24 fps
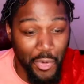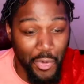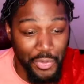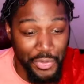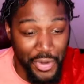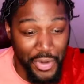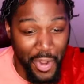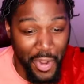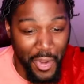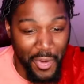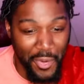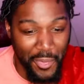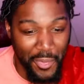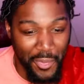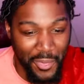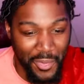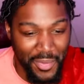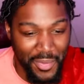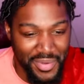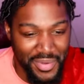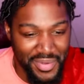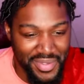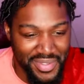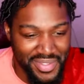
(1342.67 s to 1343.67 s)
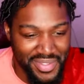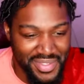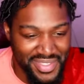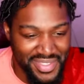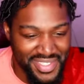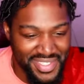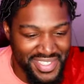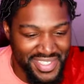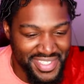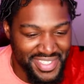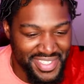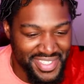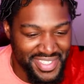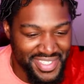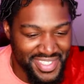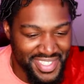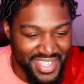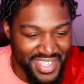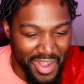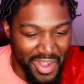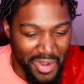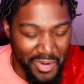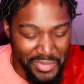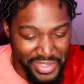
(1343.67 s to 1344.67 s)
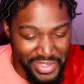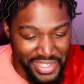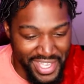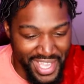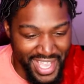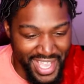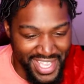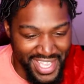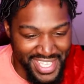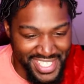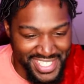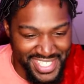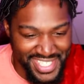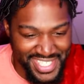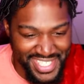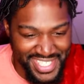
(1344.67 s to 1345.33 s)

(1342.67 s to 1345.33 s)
Oh no! Oh yes!